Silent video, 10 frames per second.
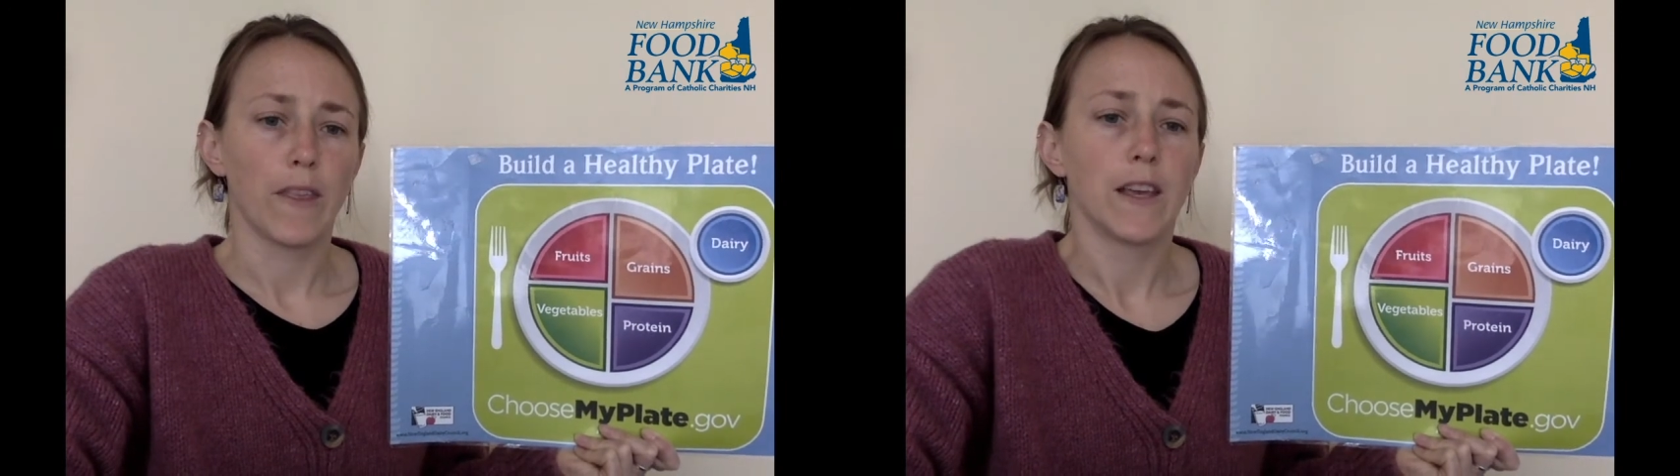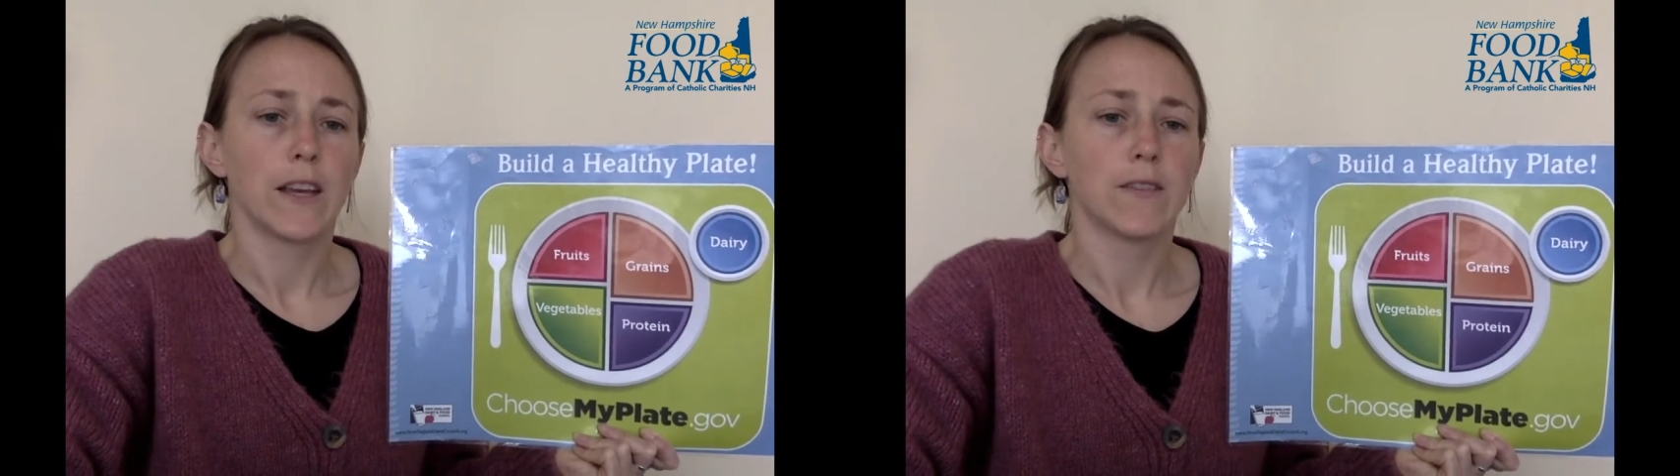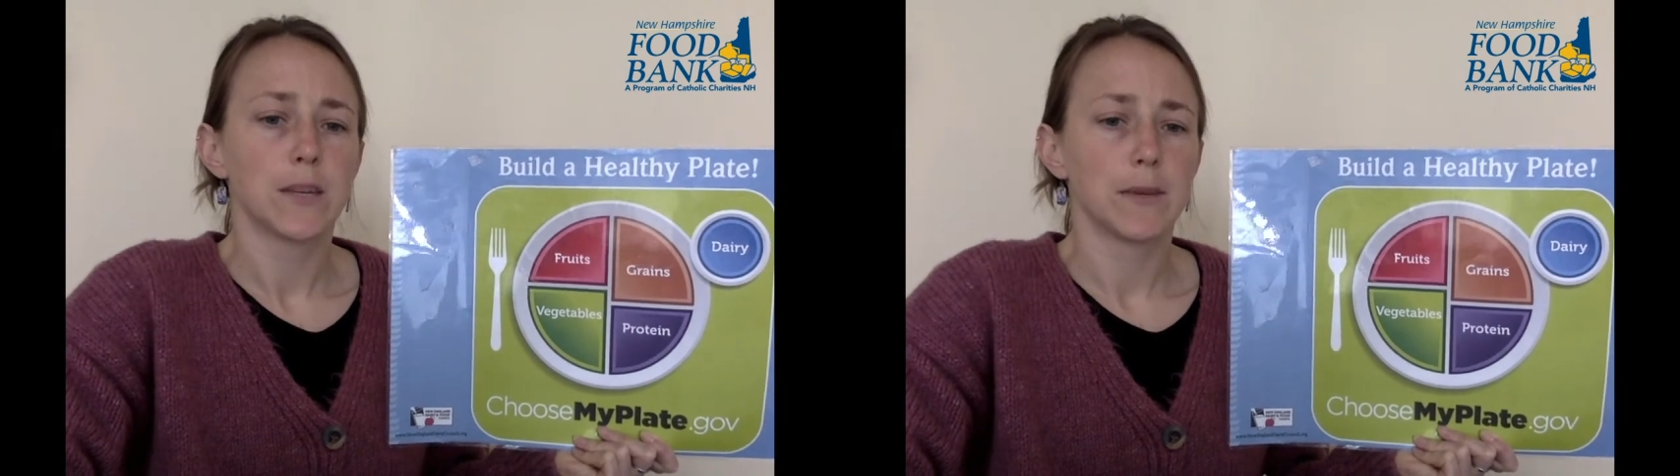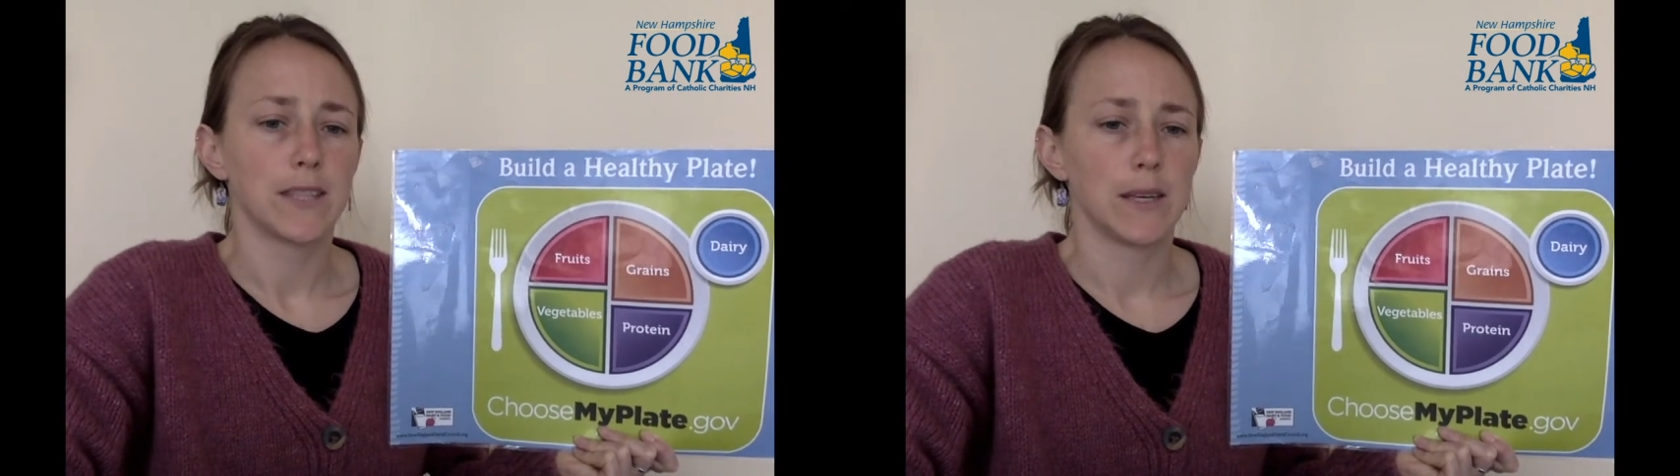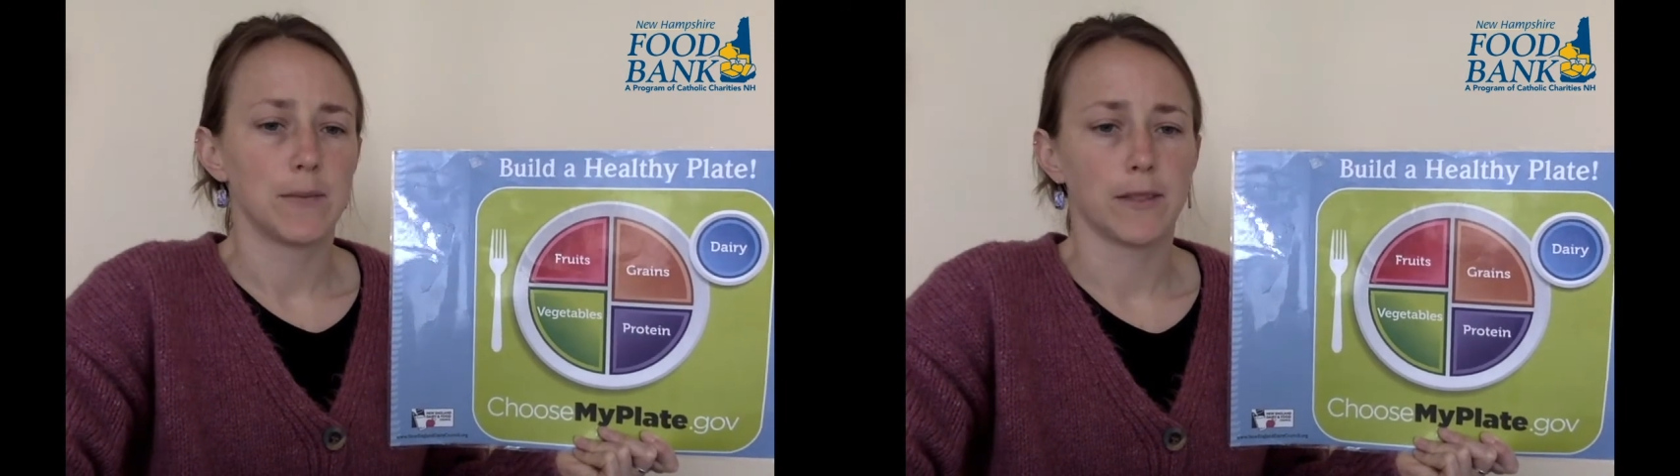think of some
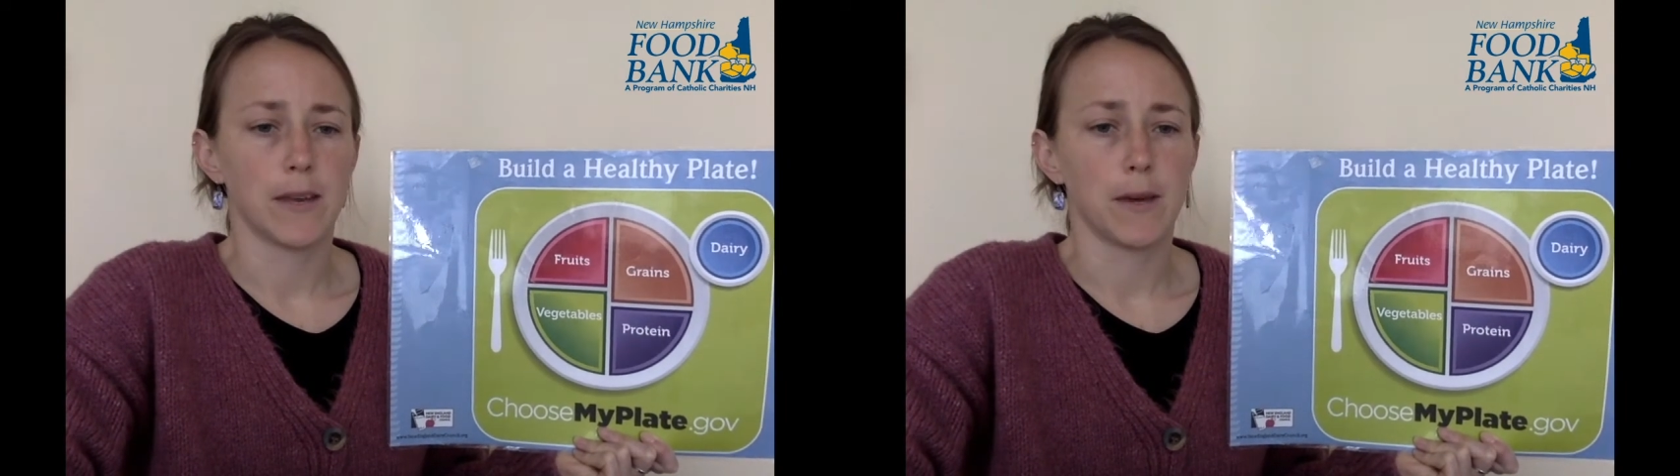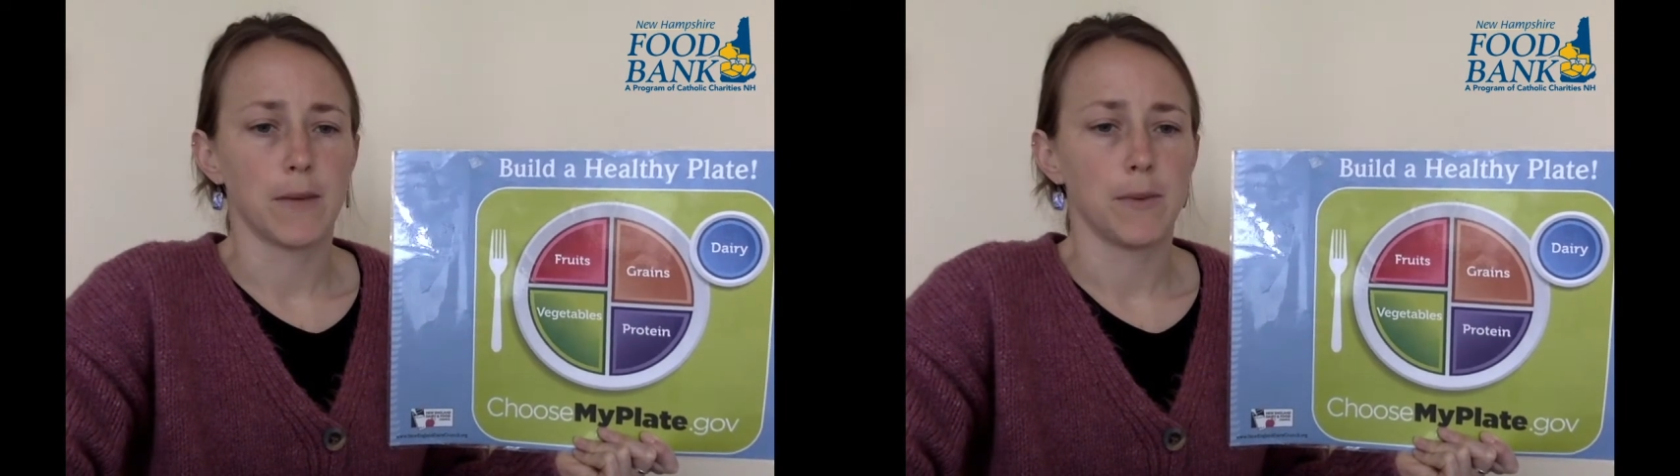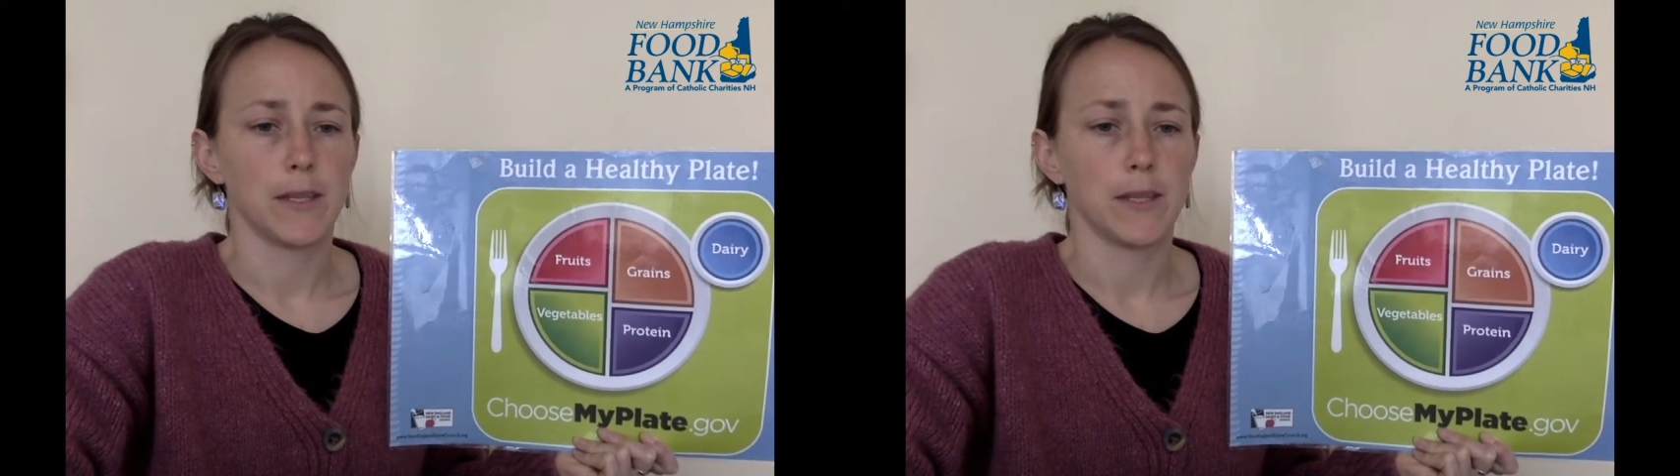examples that might be